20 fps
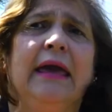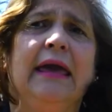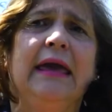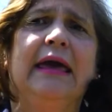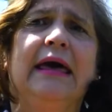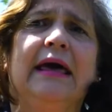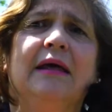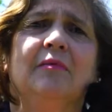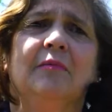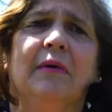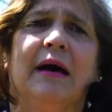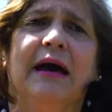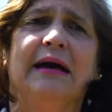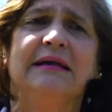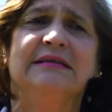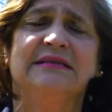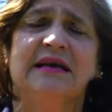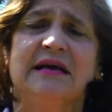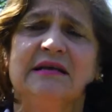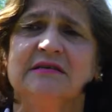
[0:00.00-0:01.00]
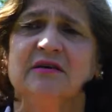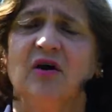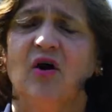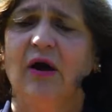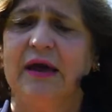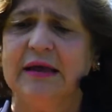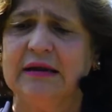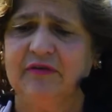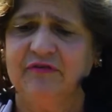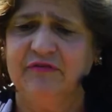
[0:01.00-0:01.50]
And my
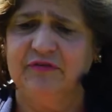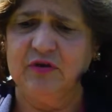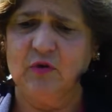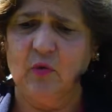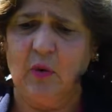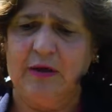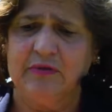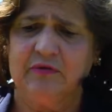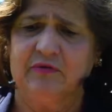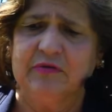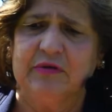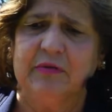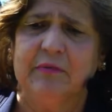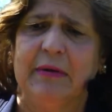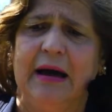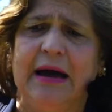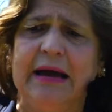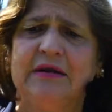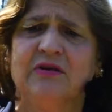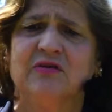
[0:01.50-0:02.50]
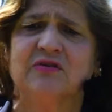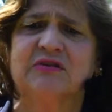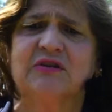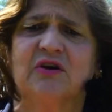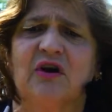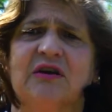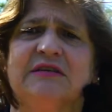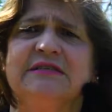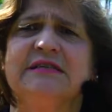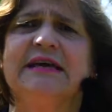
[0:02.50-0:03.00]
Zedzo and a few other of the miners
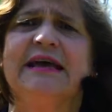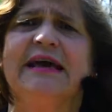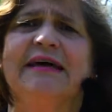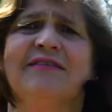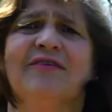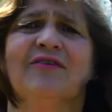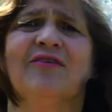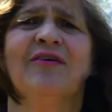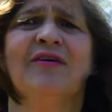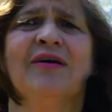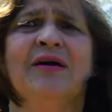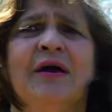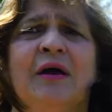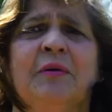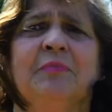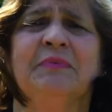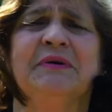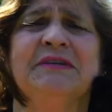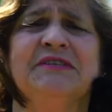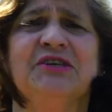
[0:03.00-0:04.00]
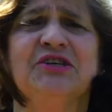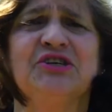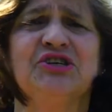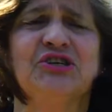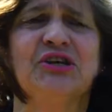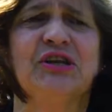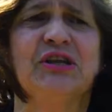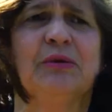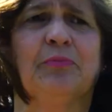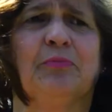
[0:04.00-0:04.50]
got together,
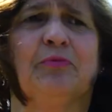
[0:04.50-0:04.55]
petitioned the